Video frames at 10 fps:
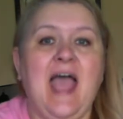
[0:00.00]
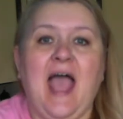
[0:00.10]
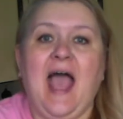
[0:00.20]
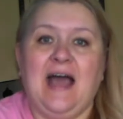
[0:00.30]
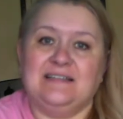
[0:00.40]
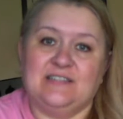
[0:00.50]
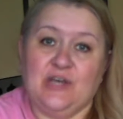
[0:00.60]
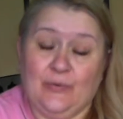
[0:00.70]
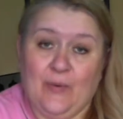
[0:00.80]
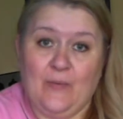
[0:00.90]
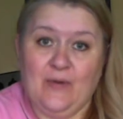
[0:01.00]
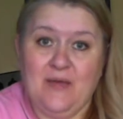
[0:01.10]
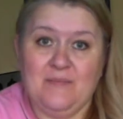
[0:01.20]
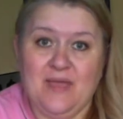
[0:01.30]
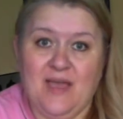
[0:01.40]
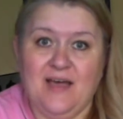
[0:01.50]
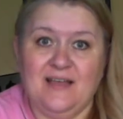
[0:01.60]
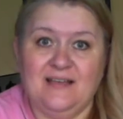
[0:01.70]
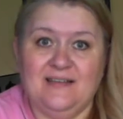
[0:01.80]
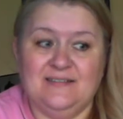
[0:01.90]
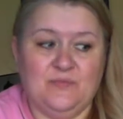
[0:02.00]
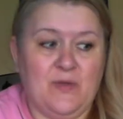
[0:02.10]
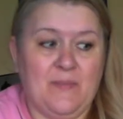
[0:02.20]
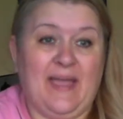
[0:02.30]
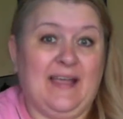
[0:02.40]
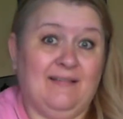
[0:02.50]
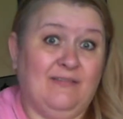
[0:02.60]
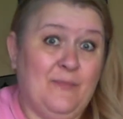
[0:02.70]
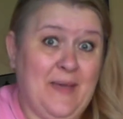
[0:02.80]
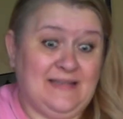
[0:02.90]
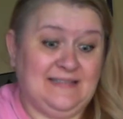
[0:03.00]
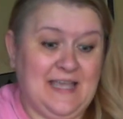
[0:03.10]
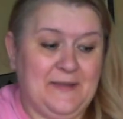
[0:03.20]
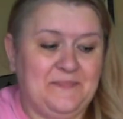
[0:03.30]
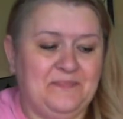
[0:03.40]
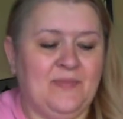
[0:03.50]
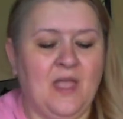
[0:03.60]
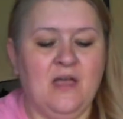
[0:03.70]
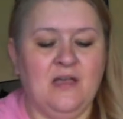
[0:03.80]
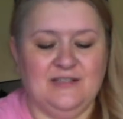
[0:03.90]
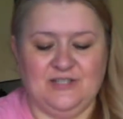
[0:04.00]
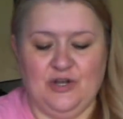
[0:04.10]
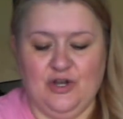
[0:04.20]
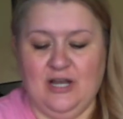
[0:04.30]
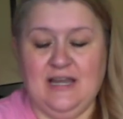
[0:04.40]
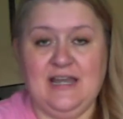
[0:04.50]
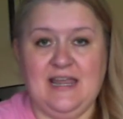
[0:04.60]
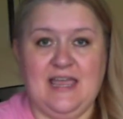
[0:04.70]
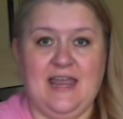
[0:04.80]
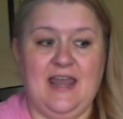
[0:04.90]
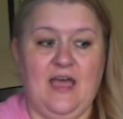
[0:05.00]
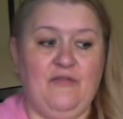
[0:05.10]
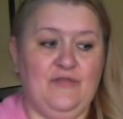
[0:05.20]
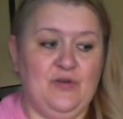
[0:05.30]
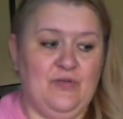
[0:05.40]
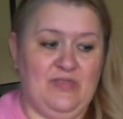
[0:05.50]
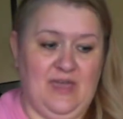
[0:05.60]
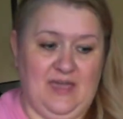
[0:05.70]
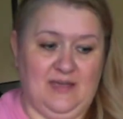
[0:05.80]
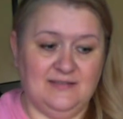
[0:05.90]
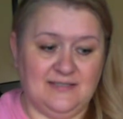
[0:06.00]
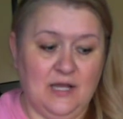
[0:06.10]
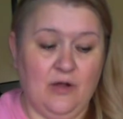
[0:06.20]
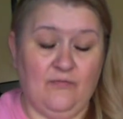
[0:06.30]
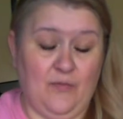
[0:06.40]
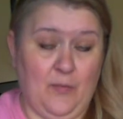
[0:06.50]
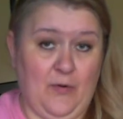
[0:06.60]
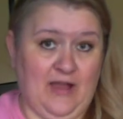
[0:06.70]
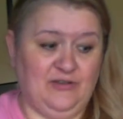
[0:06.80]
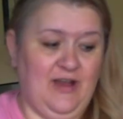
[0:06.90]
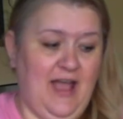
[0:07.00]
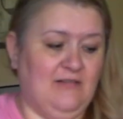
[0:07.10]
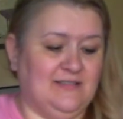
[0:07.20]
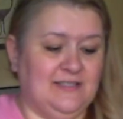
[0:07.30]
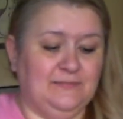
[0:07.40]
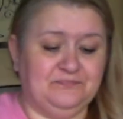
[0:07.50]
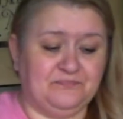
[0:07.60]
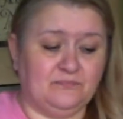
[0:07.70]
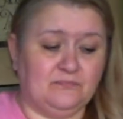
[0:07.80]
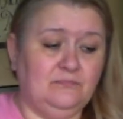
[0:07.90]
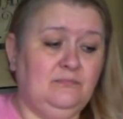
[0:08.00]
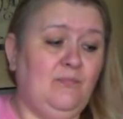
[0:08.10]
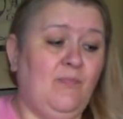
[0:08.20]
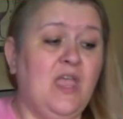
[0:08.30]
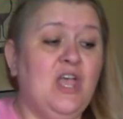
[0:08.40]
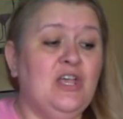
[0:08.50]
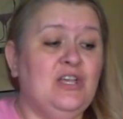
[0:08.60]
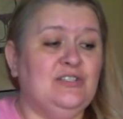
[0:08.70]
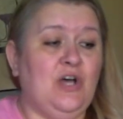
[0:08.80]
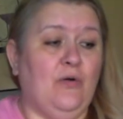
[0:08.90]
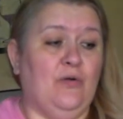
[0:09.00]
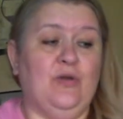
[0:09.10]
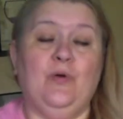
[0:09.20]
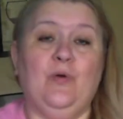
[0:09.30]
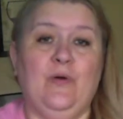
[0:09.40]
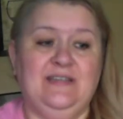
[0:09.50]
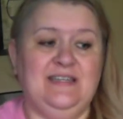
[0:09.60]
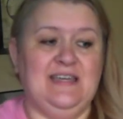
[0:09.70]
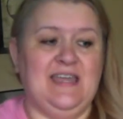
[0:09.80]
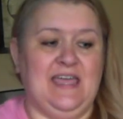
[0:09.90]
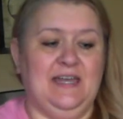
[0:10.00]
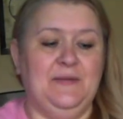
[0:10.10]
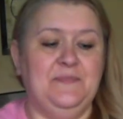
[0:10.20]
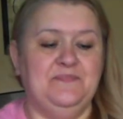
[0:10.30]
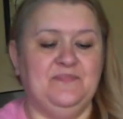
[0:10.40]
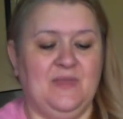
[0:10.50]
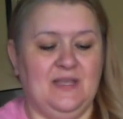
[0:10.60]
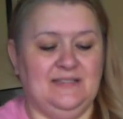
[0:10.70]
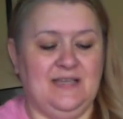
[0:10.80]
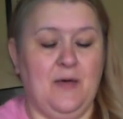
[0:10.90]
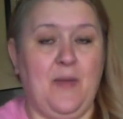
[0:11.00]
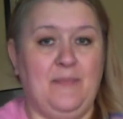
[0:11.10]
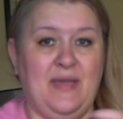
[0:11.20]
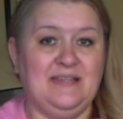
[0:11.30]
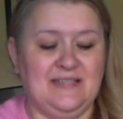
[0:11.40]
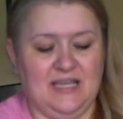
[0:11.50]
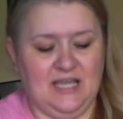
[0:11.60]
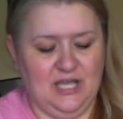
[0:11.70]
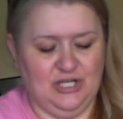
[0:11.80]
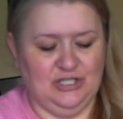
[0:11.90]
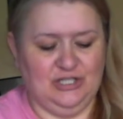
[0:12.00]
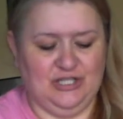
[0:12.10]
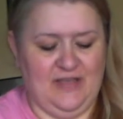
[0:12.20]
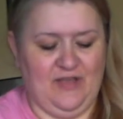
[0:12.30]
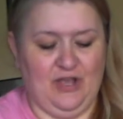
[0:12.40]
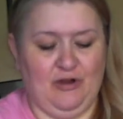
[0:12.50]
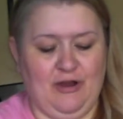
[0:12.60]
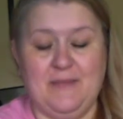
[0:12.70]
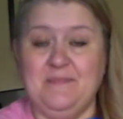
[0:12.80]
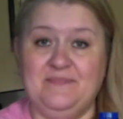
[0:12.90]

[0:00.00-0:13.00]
ask a grown-up because we might get a little messy. So you're going to need a few things from around your house. So you're going to need some basic shaving cream.